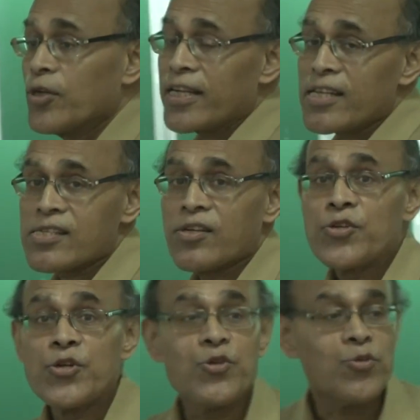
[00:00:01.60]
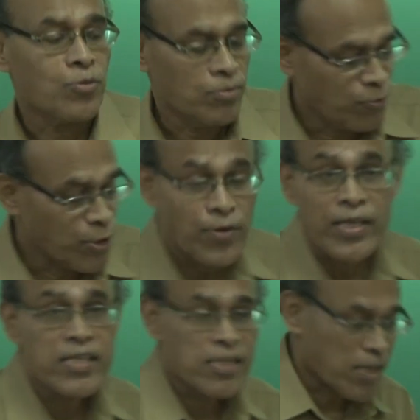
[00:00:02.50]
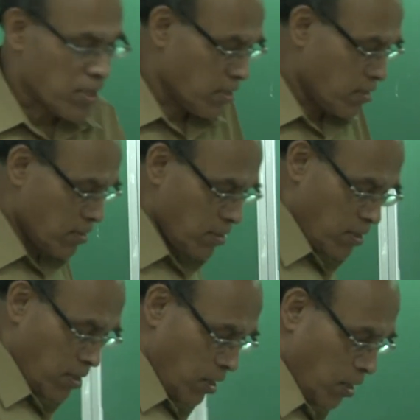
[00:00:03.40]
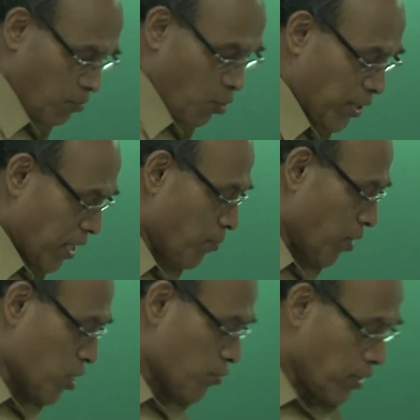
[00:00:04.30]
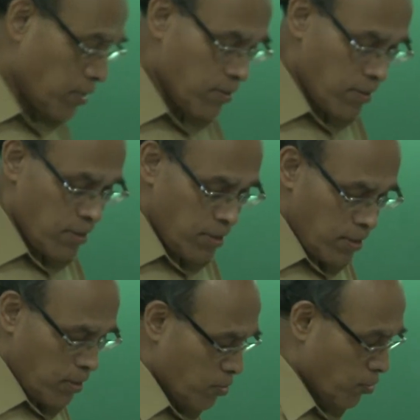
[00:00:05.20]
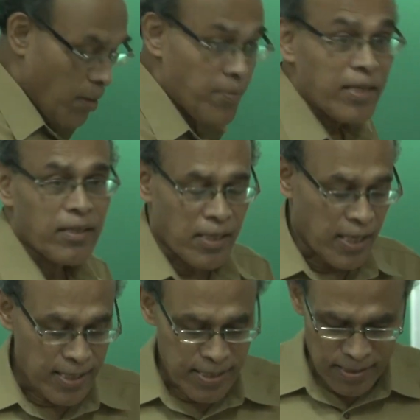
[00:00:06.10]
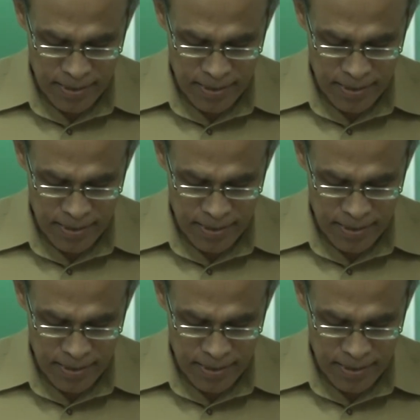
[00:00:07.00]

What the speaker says: let us continue with our discussion on momentum transfer, today being the third